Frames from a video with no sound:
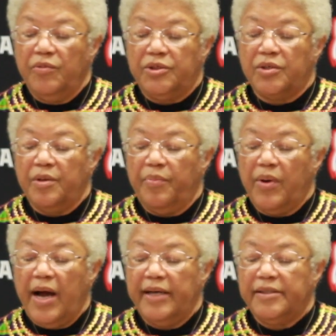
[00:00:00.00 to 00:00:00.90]
which are
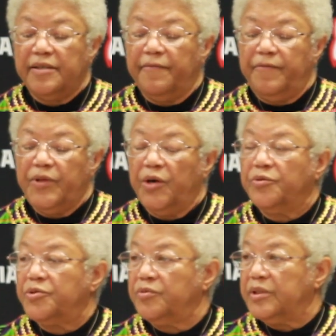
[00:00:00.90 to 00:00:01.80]
comprised of
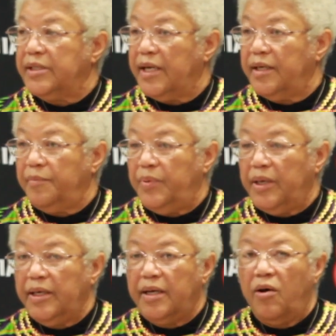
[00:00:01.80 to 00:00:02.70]
those who
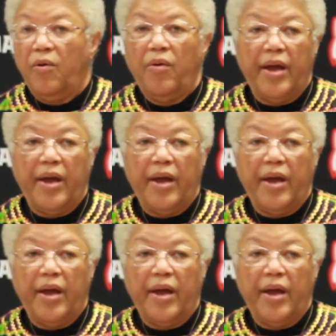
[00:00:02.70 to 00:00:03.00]
attended Peake